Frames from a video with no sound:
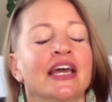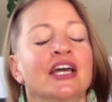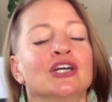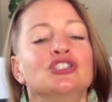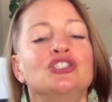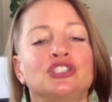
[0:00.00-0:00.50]

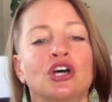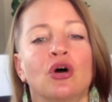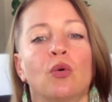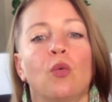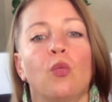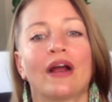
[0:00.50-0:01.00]

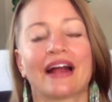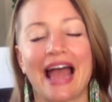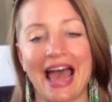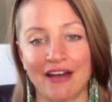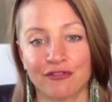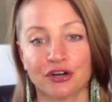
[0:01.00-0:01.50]
So
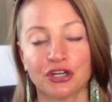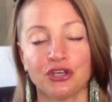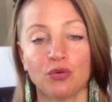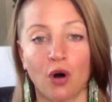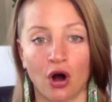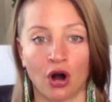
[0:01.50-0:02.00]
wherever
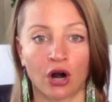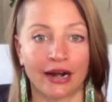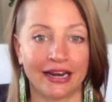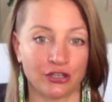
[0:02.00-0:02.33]
you are in